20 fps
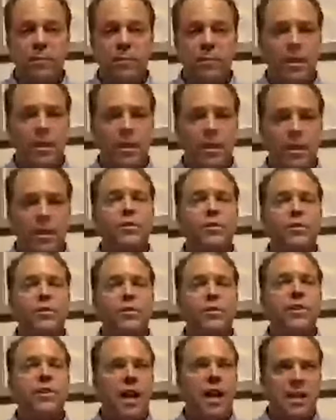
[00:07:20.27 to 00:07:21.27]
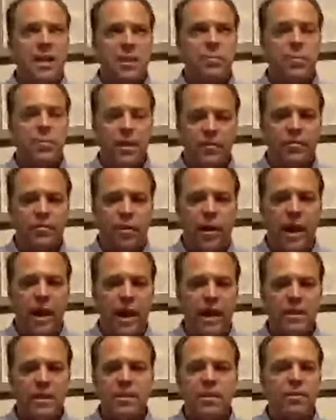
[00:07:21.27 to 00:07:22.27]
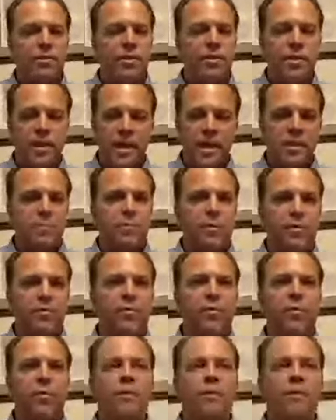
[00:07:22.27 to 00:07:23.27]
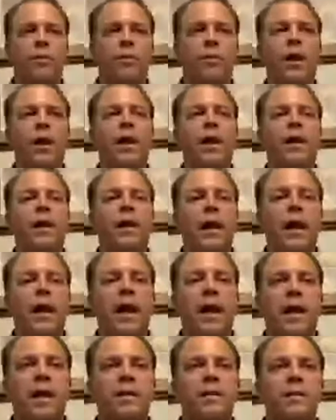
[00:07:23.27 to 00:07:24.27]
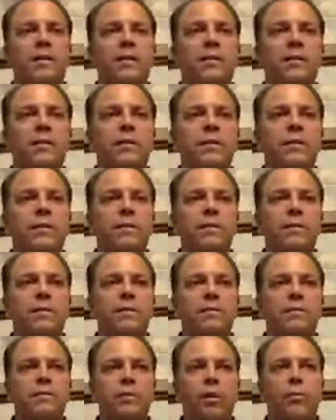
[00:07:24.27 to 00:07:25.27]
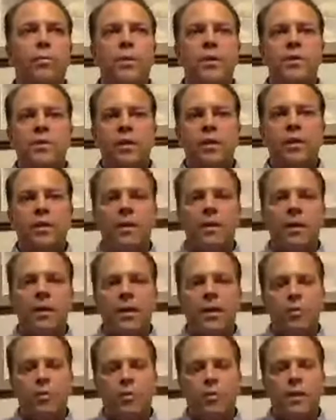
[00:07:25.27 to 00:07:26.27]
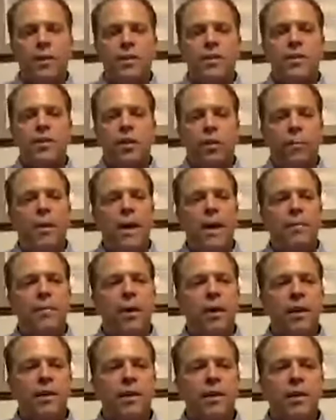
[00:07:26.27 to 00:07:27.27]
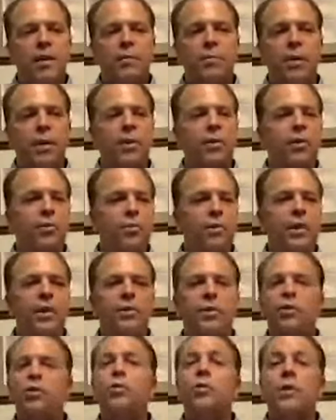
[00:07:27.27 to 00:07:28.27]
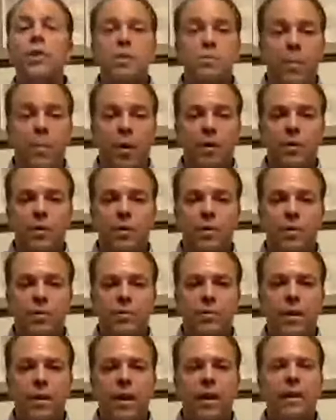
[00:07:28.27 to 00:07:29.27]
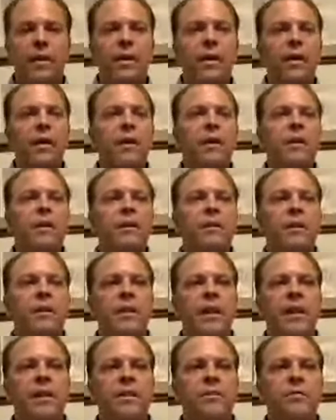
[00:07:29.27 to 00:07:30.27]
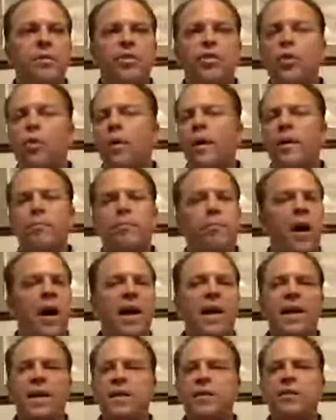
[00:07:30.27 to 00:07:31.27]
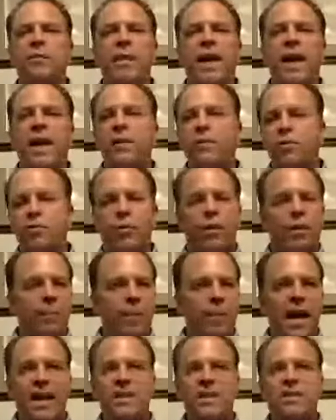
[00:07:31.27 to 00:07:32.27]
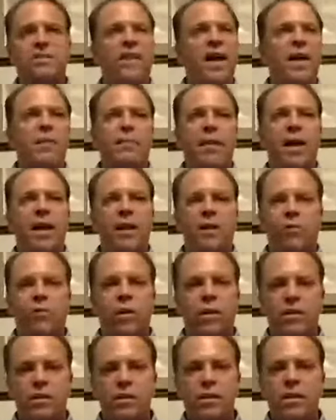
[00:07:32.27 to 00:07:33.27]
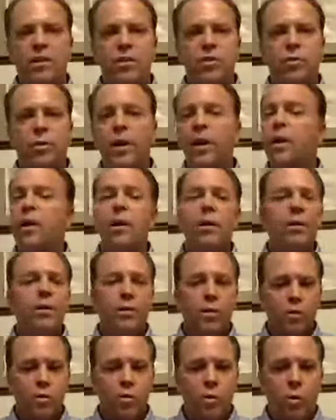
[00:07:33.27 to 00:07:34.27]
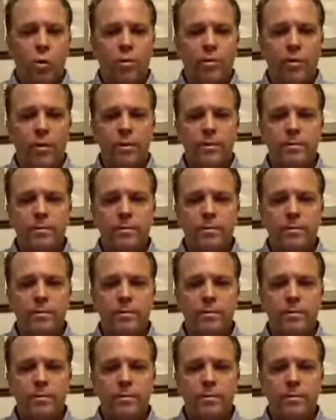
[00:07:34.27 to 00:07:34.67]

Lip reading: because they are desperate for ads. They're desperate for revenue. And don't be silly. I mean, you can still make money there, but you need to do it smart, right? The days of just going and buying some ads, doing a massive ad buy across the industry, those are over.